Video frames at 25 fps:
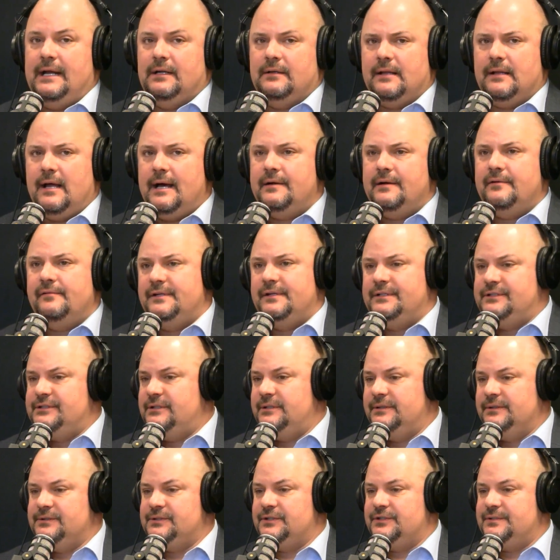And a lot of
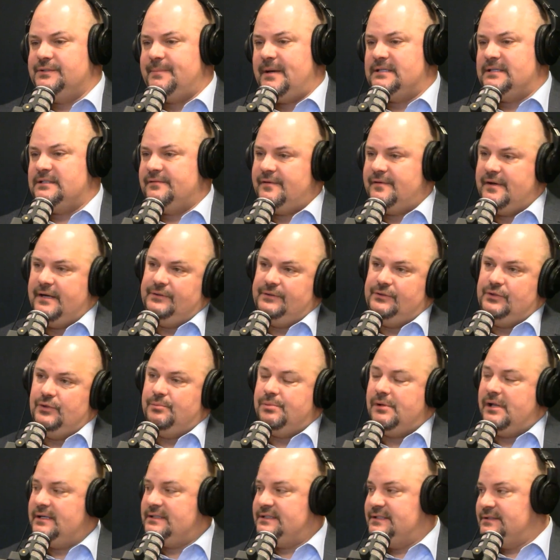engineers are specifying
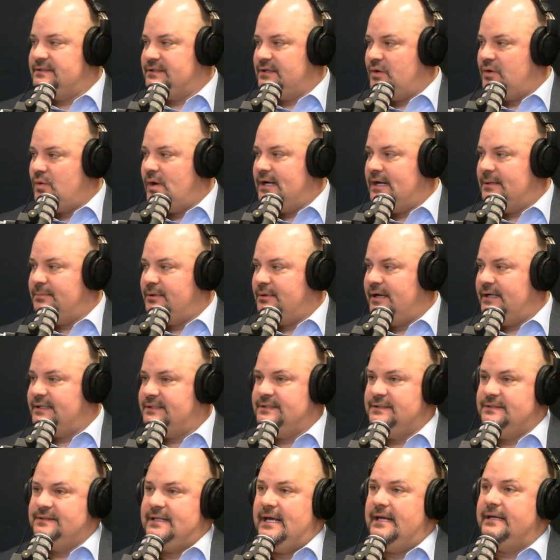duplexes and
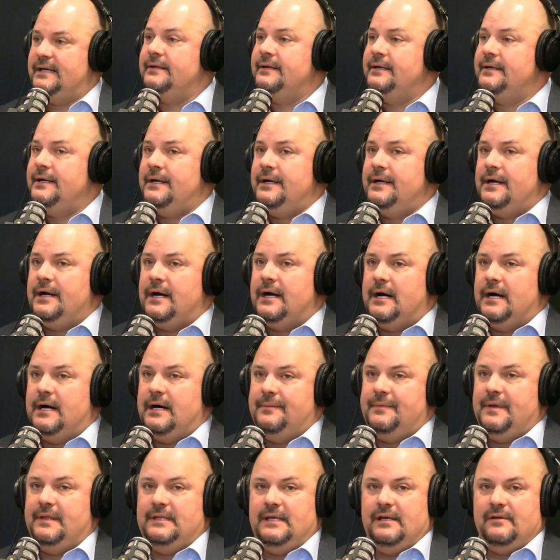quadplexes
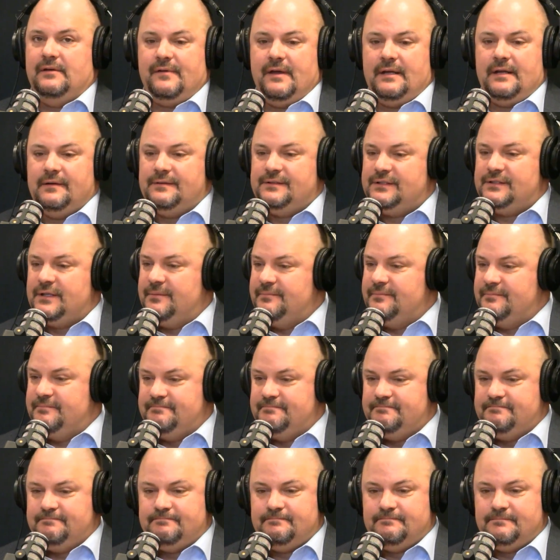that in the event of
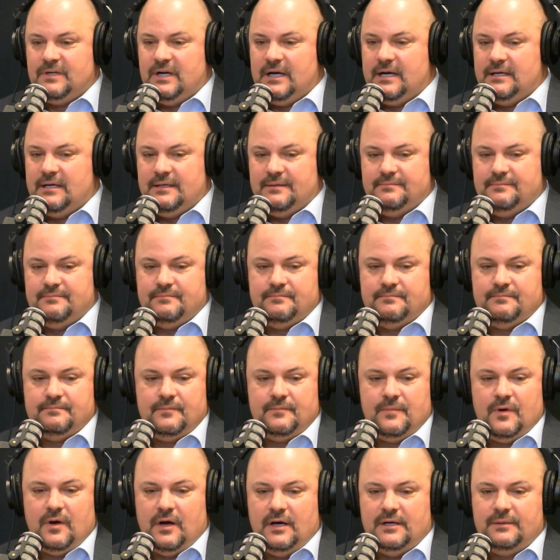some
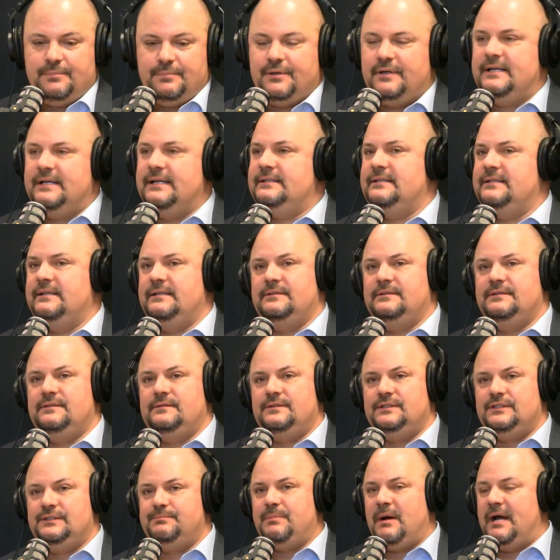unpredicted
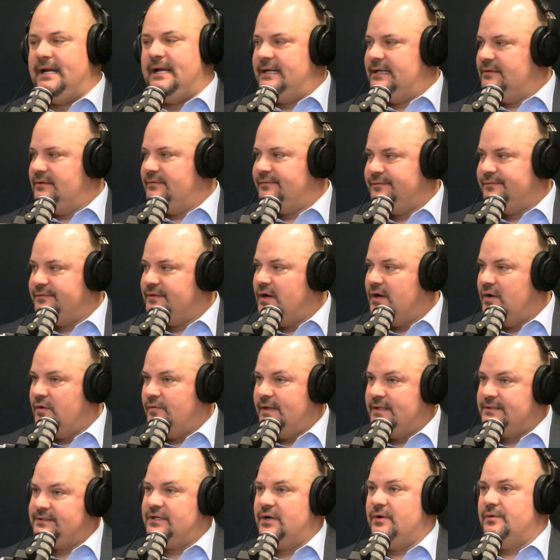spike in flow
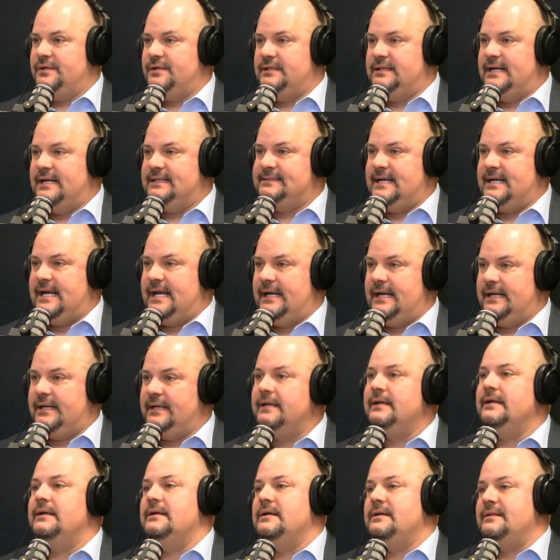that's going in that tank,
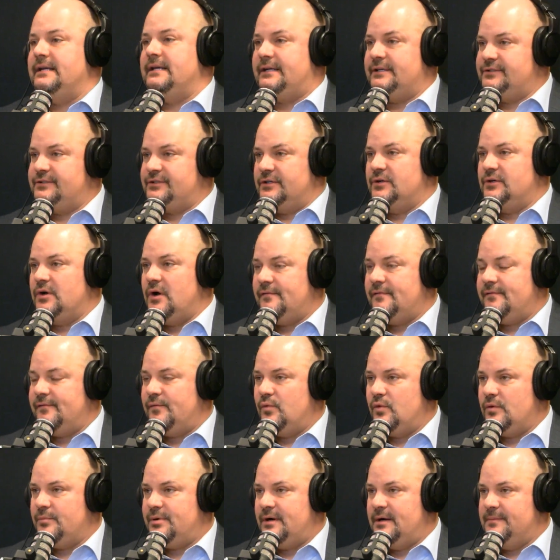they can turn all
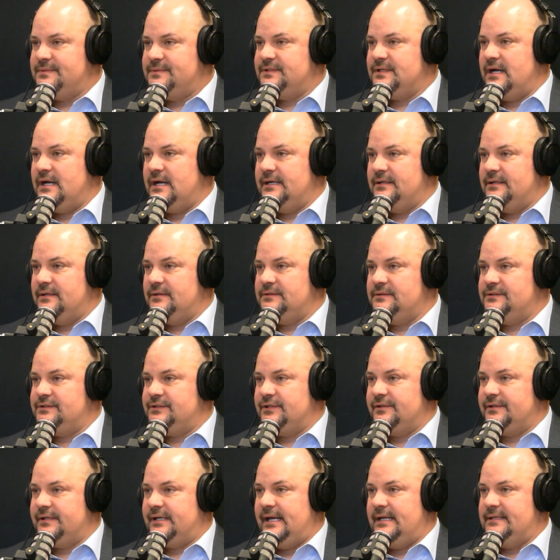4 pumps on in
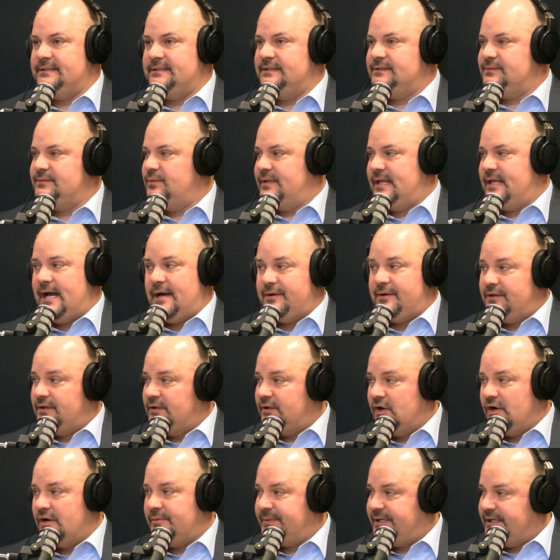certain cases without an
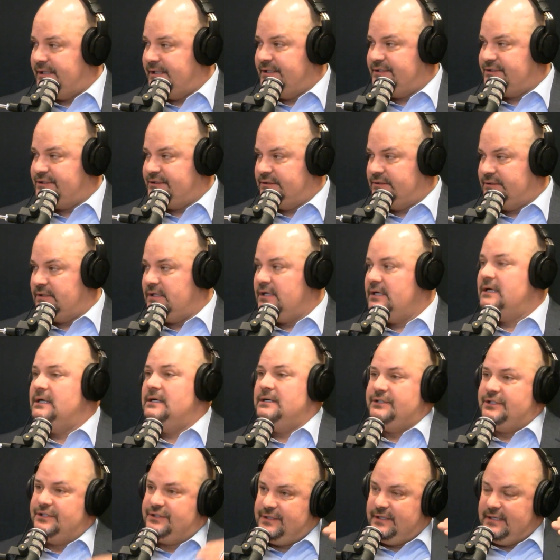alarm condition
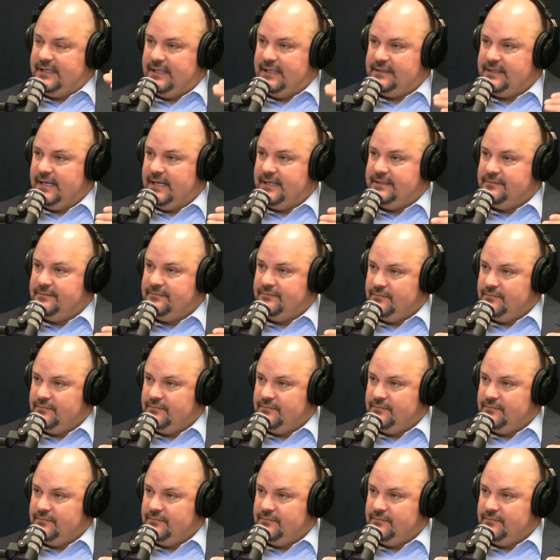just to get that